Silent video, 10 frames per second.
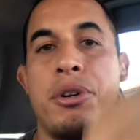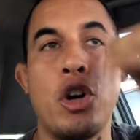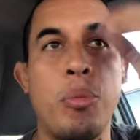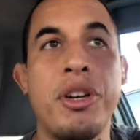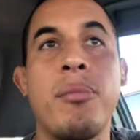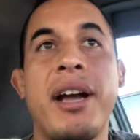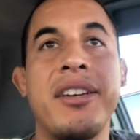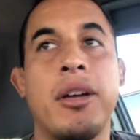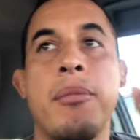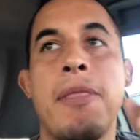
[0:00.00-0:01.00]
You're opening your
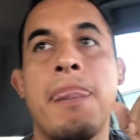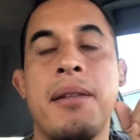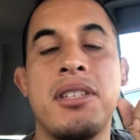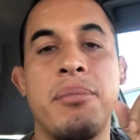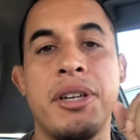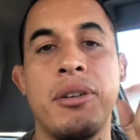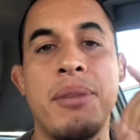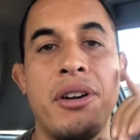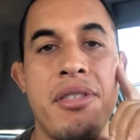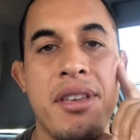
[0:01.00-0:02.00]
mind up to bigger and
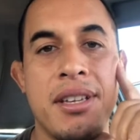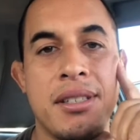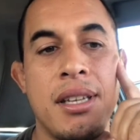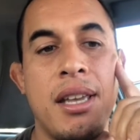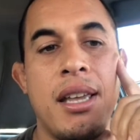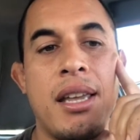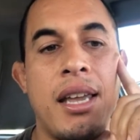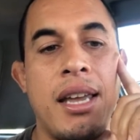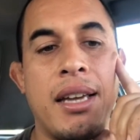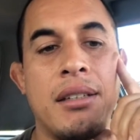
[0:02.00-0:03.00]
better things,
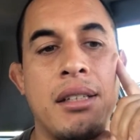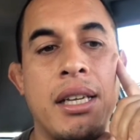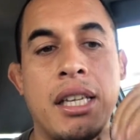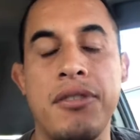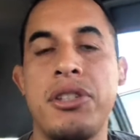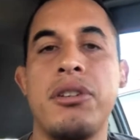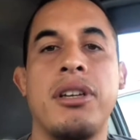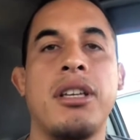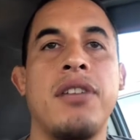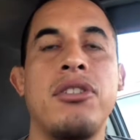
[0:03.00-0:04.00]
and it gives
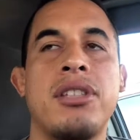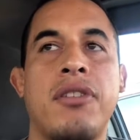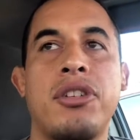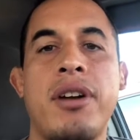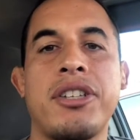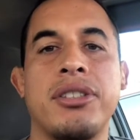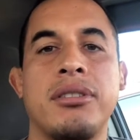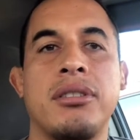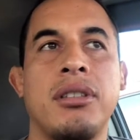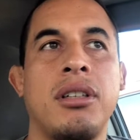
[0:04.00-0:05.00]
you self-direction.
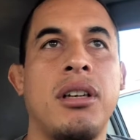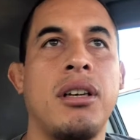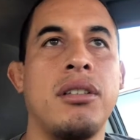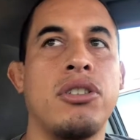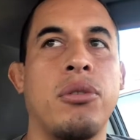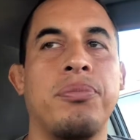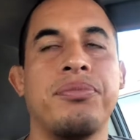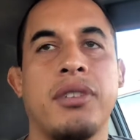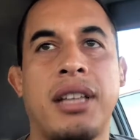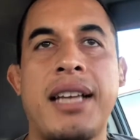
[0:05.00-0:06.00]
So
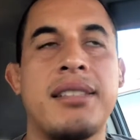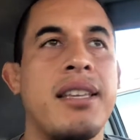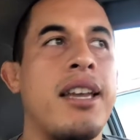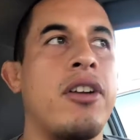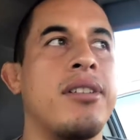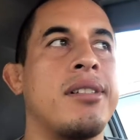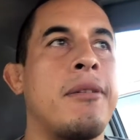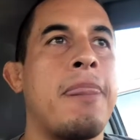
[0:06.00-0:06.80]
last thing here is,